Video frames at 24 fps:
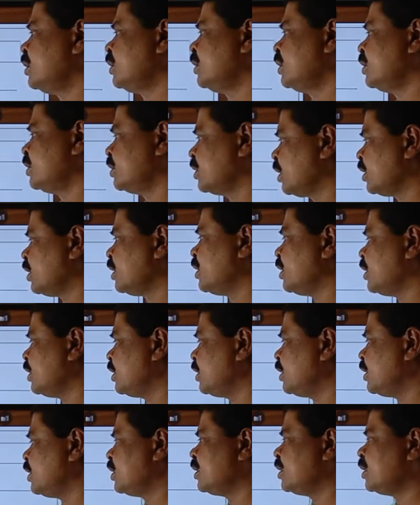the
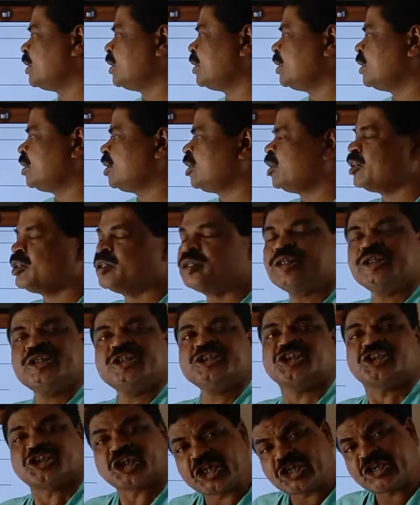
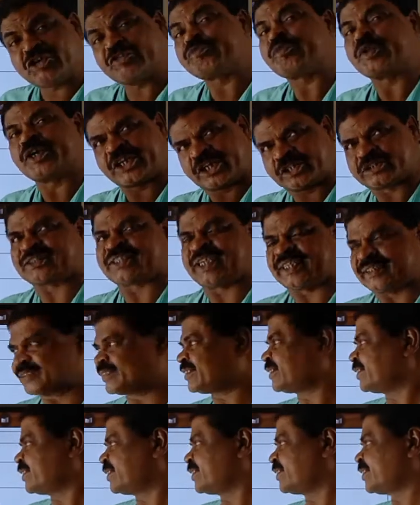study of political
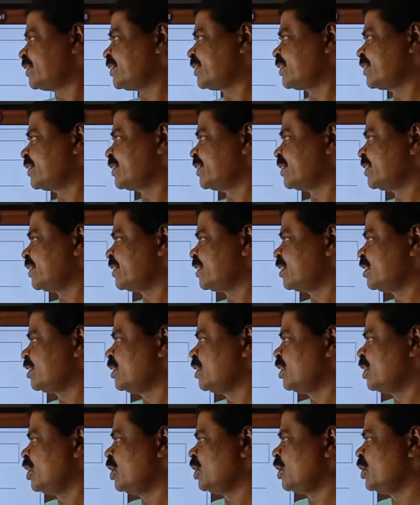science.
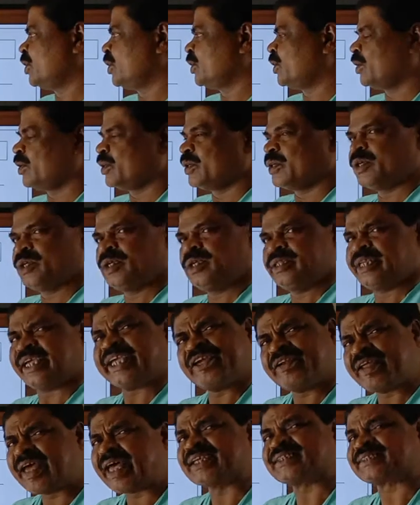They
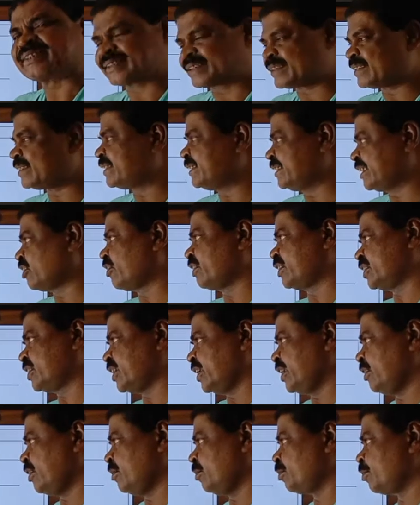can ask the
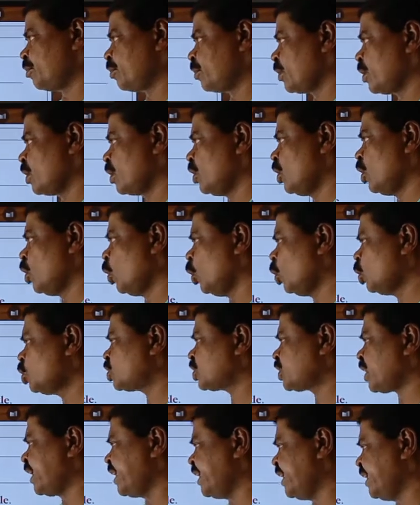question, who
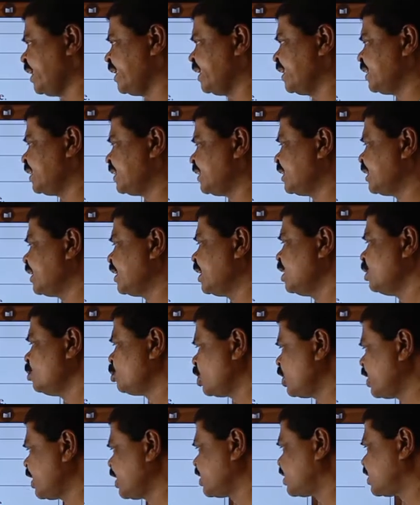studied
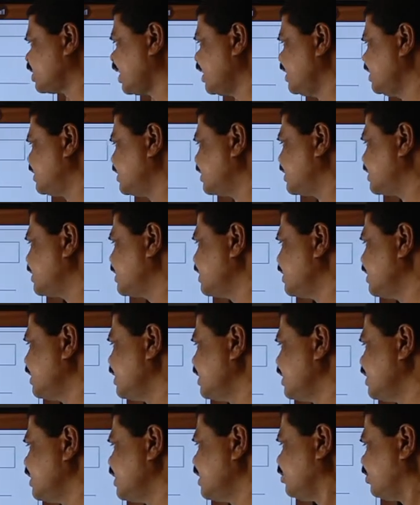political science
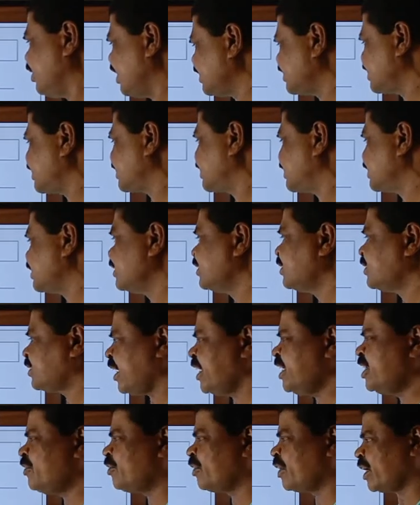first
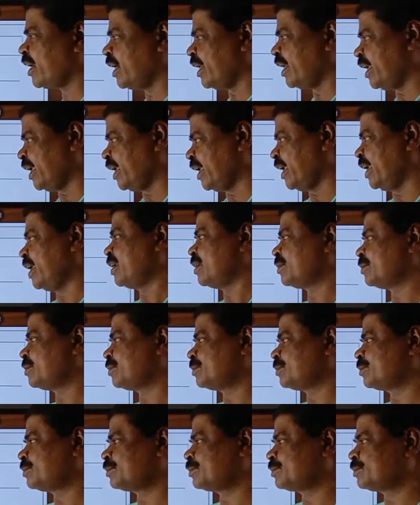scientifically?
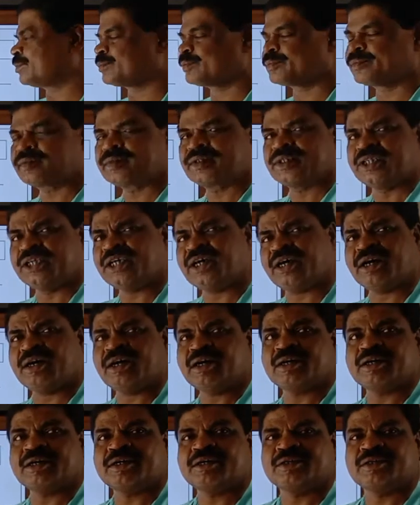Here,